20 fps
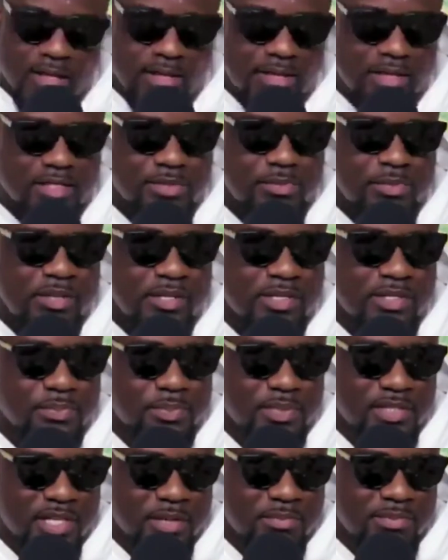I think there's been this
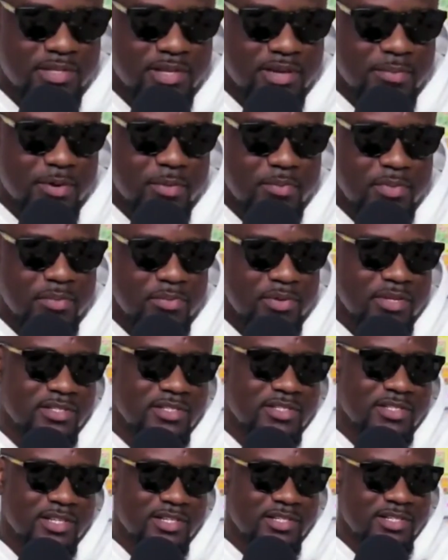perception about me being
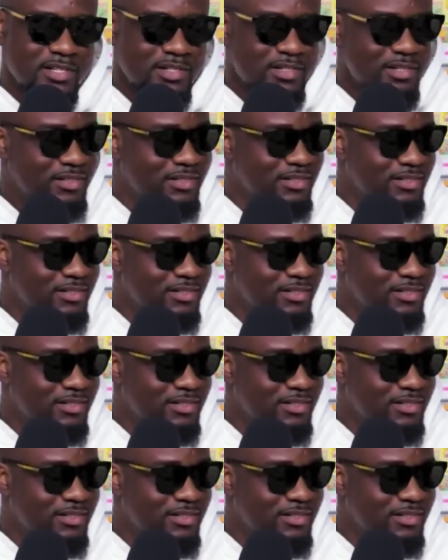stingy.